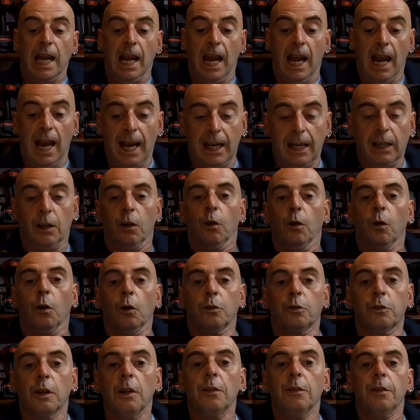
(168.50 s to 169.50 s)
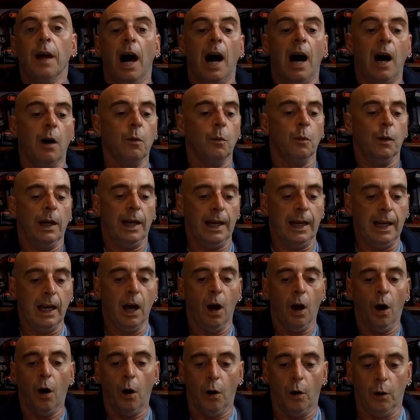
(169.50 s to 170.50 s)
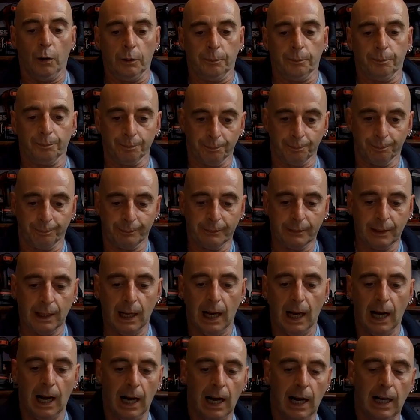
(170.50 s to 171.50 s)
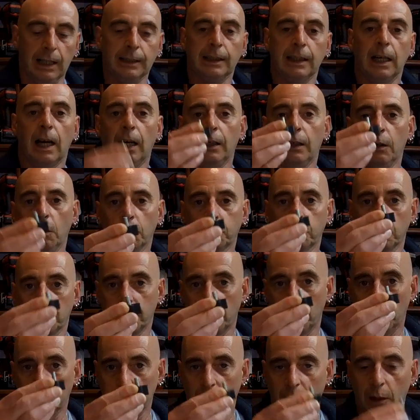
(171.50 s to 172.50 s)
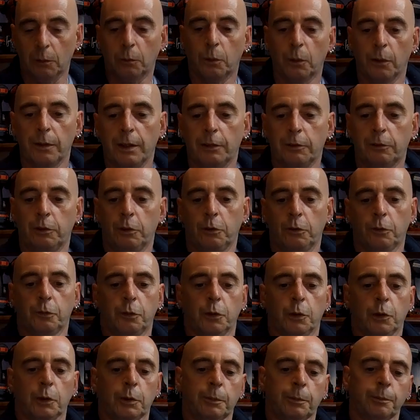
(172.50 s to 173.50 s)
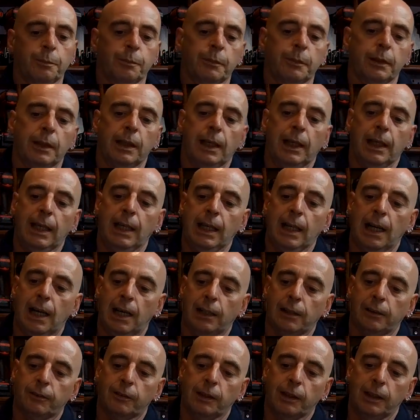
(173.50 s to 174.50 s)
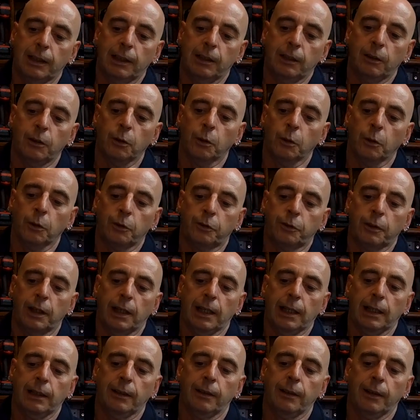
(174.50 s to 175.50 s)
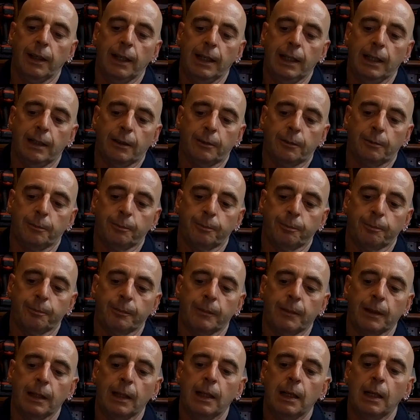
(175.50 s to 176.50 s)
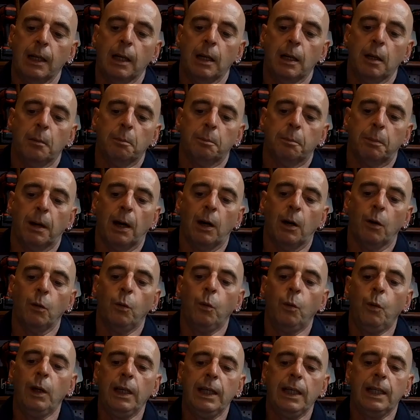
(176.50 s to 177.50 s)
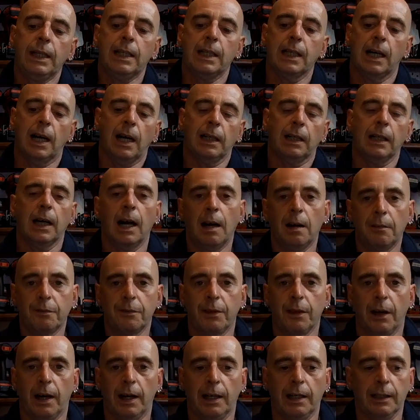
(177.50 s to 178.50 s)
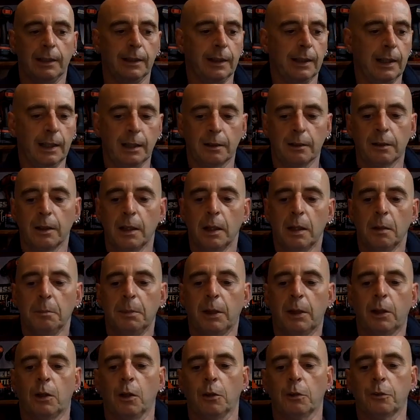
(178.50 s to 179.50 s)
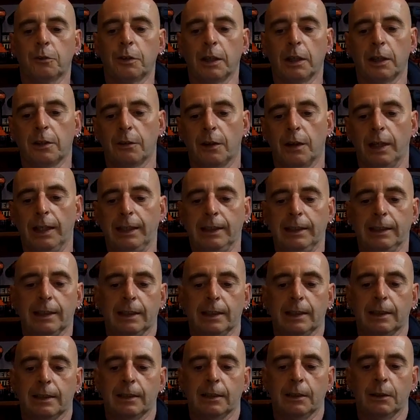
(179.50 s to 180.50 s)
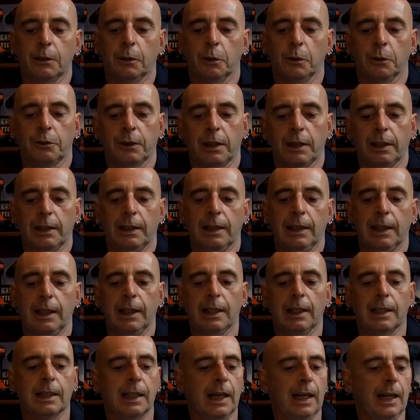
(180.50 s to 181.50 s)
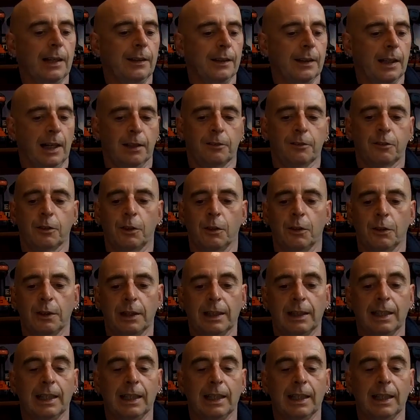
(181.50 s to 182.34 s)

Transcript: It goes that way on. And I also found out what this is for. It actually goes in there, but we can't have that in there because the grinder goes in there and that's gonna